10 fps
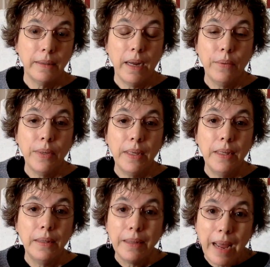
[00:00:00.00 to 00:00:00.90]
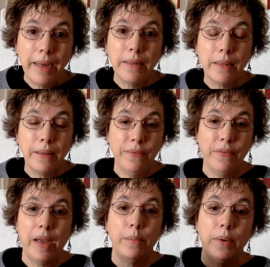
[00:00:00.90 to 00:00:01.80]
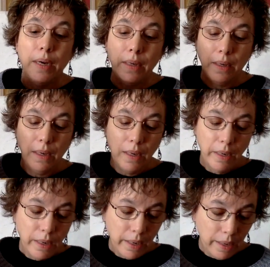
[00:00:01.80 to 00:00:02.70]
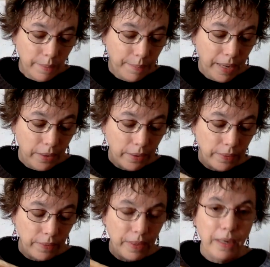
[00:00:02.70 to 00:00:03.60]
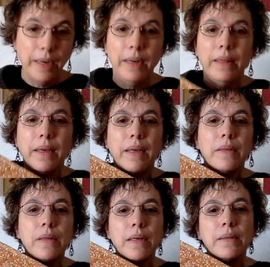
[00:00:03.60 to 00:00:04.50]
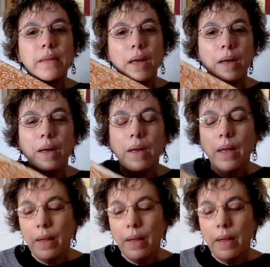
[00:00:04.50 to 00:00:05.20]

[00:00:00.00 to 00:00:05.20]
I really liked the fabric better than anything else I saw.